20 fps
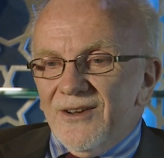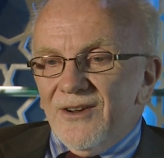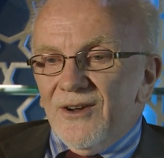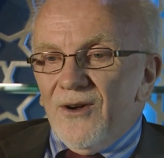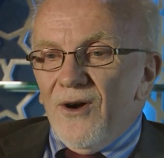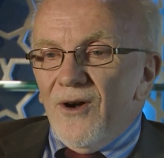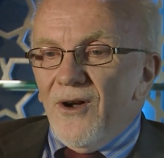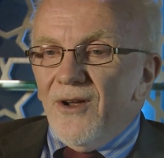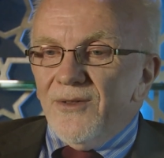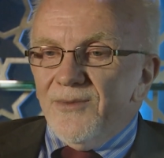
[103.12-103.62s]

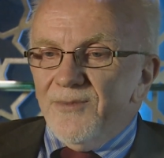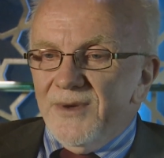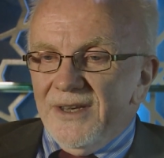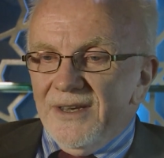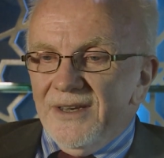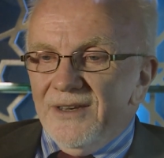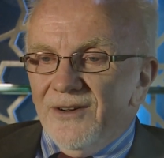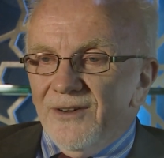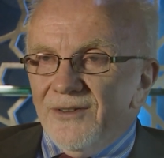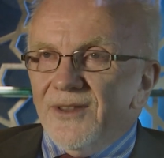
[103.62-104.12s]
called
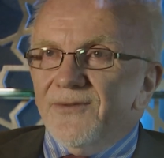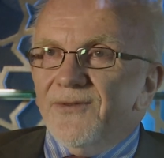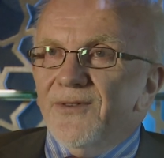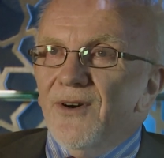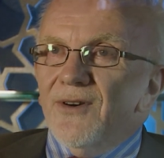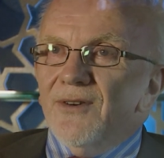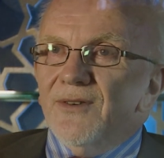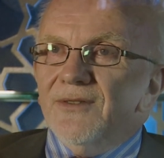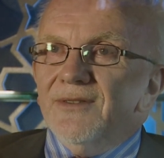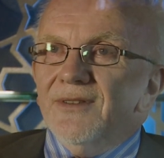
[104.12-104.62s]
me on the
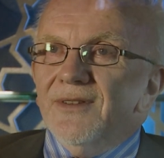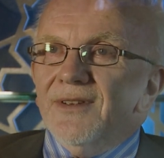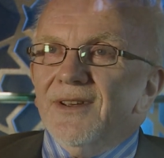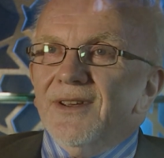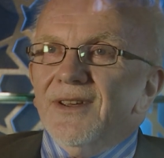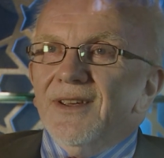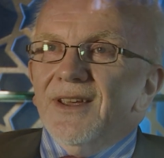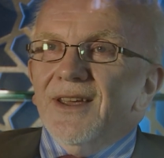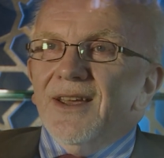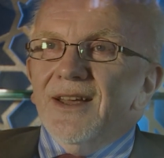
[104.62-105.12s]
phone
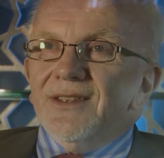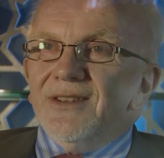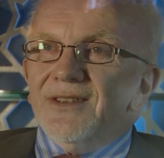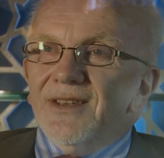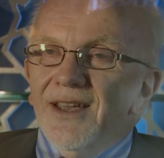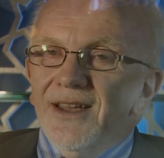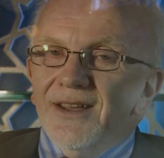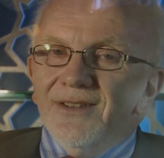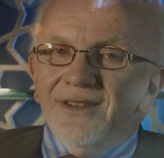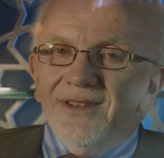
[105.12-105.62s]
and
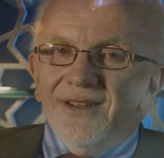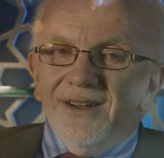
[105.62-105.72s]
said,